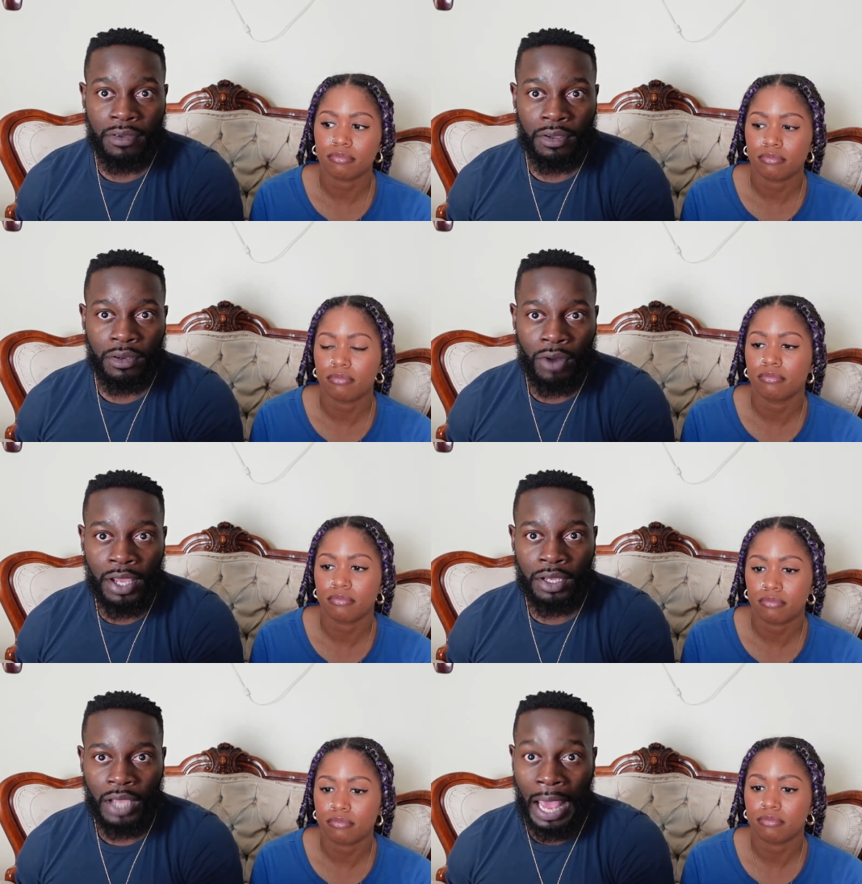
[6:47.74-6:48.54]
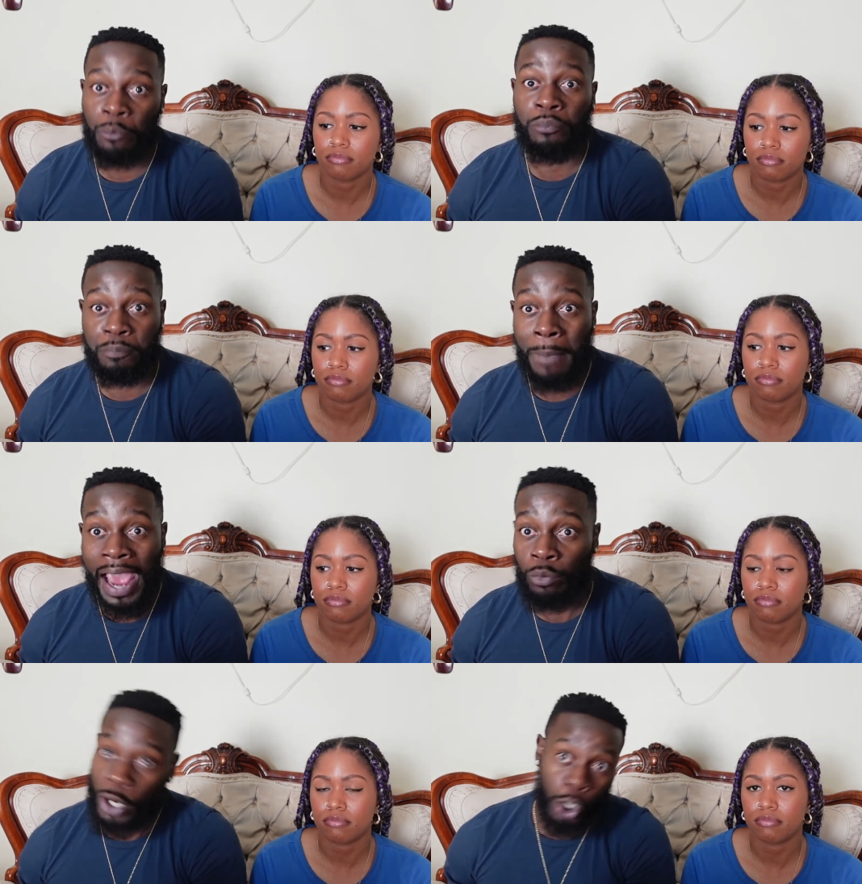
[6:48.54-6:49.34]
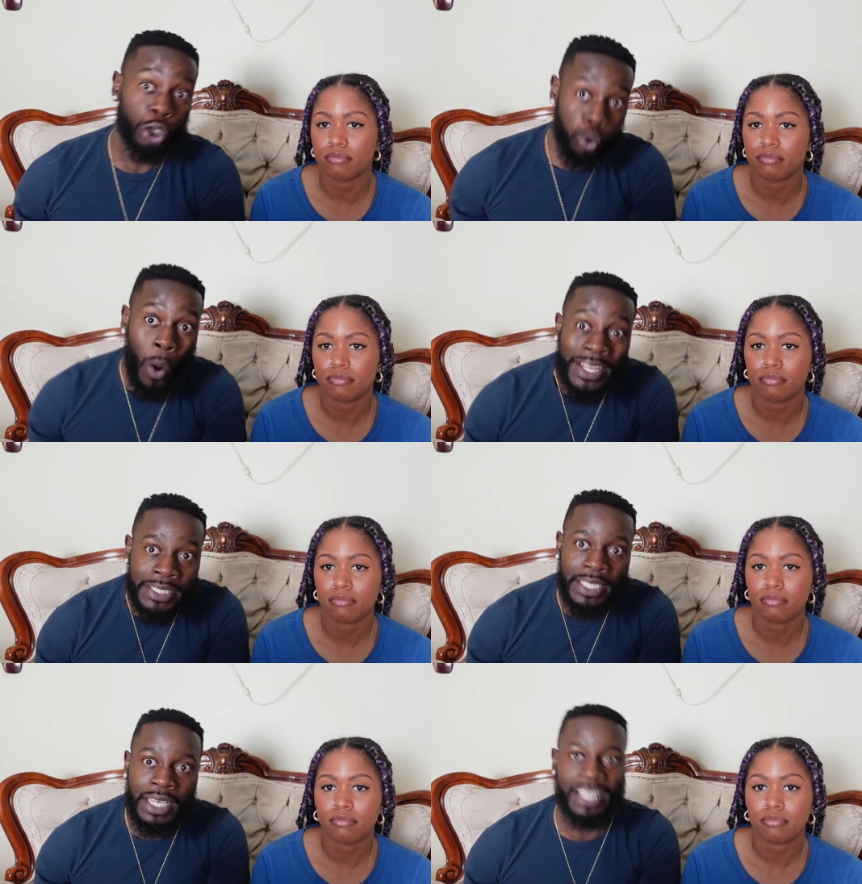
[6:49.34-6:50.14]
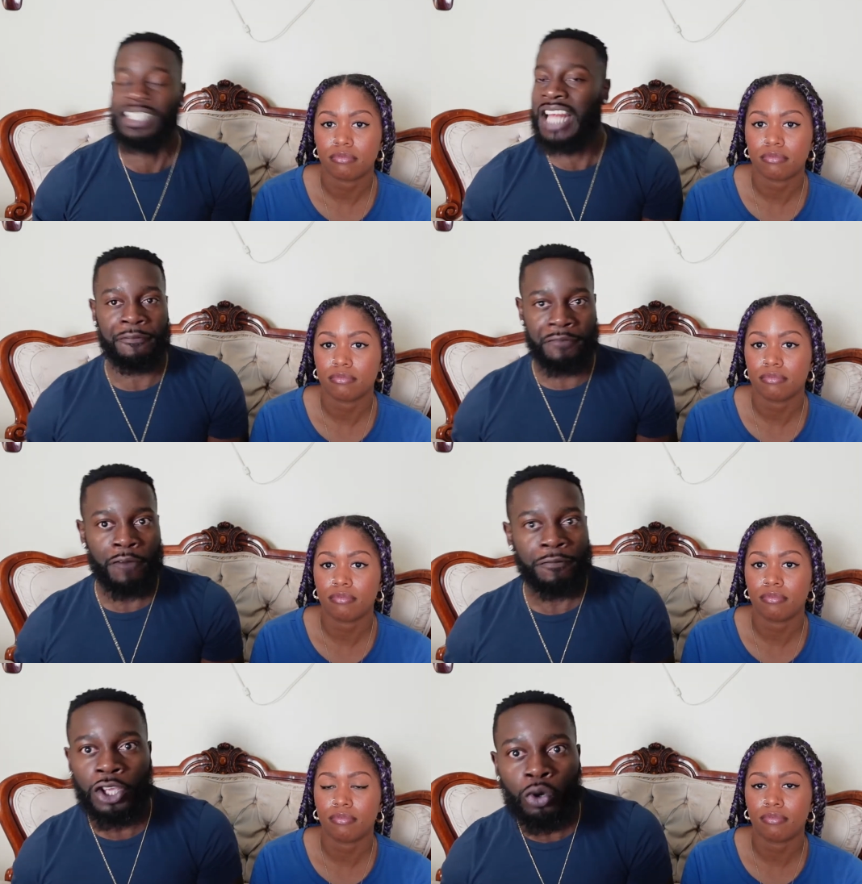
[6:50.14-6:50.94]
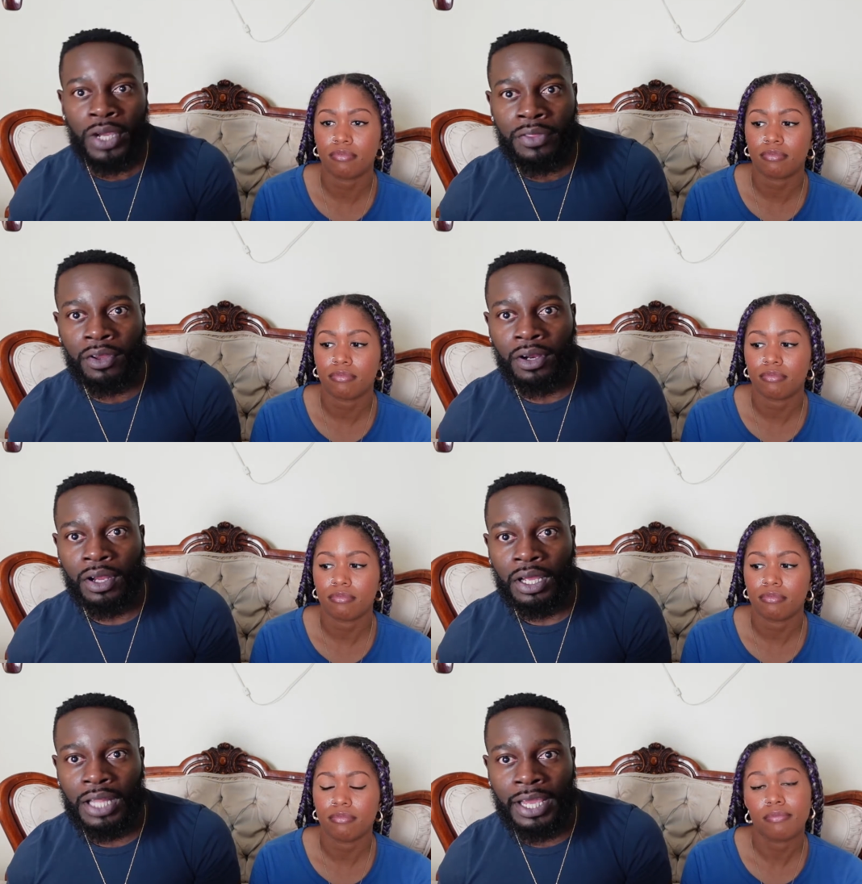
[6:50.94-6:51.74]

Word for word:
Speaker 1: right? And men, when you're 20, it's not fair for you either. Like,